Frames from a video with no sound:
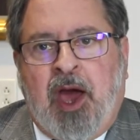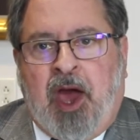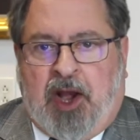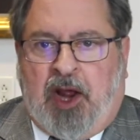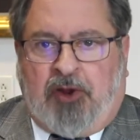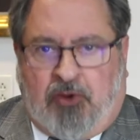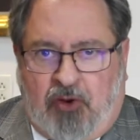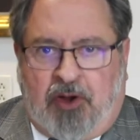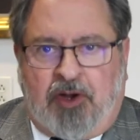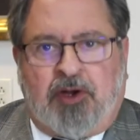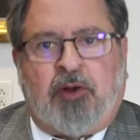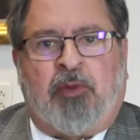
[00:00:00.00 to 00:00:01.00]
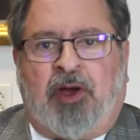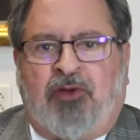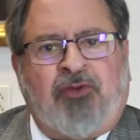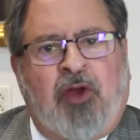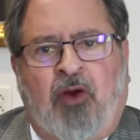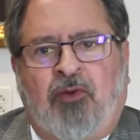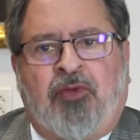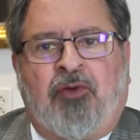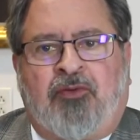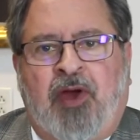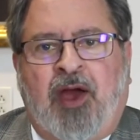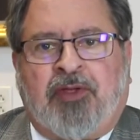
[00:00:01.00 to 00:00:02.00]
And I took into myself the
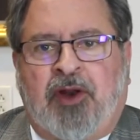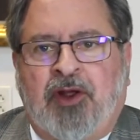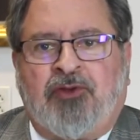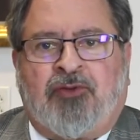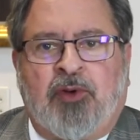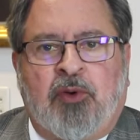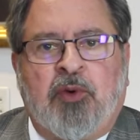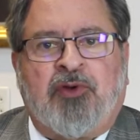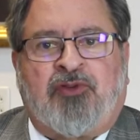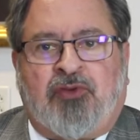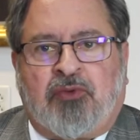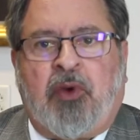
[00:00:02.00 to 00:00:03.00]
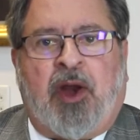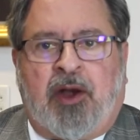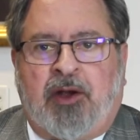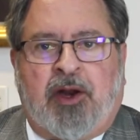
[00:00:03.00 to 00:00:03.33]
fact that Israel was threatened.